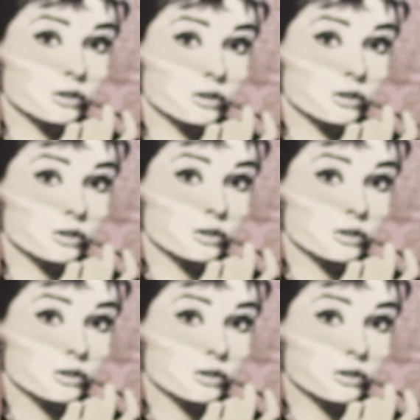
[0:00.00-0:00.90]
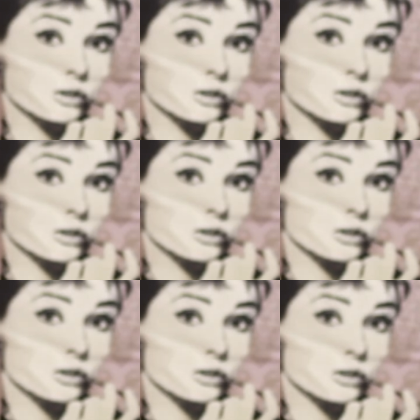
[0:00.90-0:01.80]

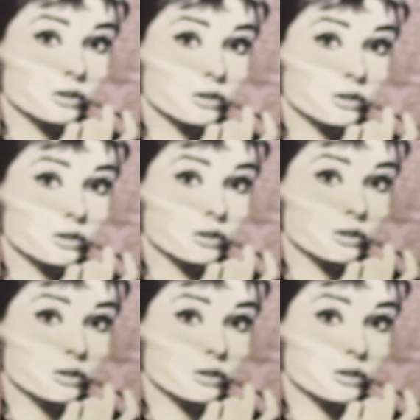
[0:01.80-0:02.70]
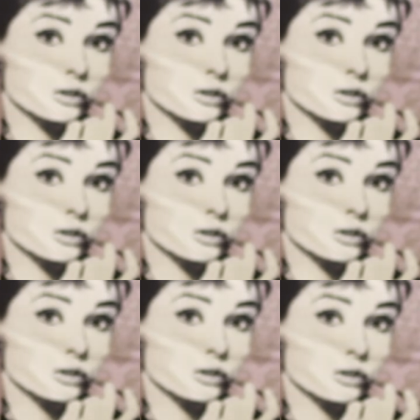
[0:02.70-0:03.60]

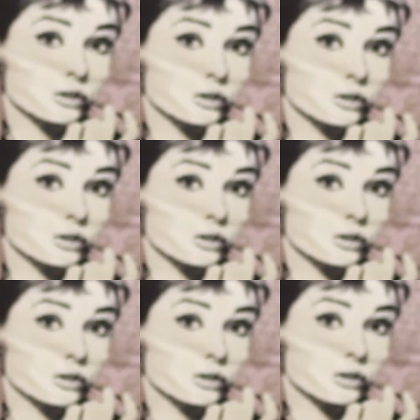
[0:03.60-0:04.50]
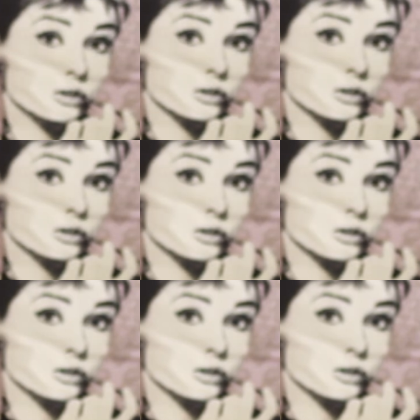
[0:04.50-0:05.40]

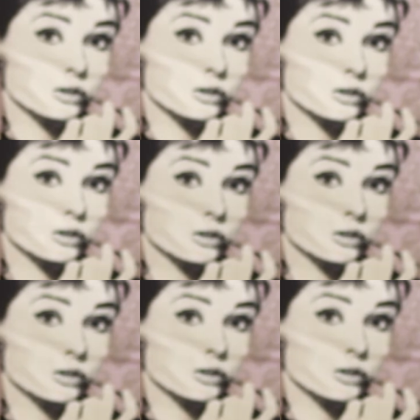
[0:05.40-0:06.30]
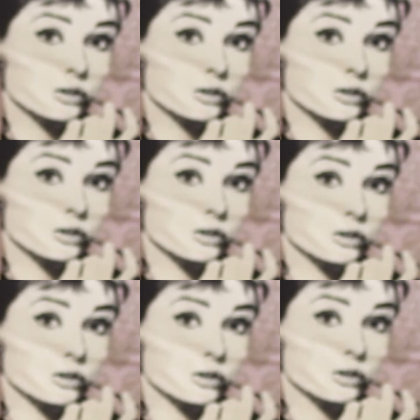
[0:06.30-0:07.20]

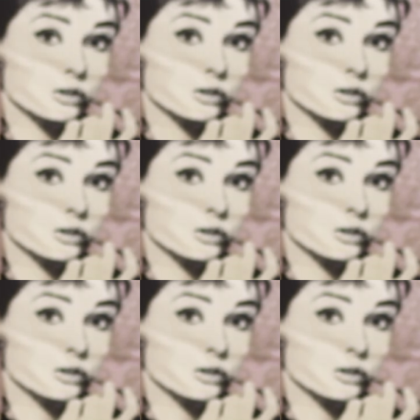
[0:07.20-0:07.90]
This person isn't speaking.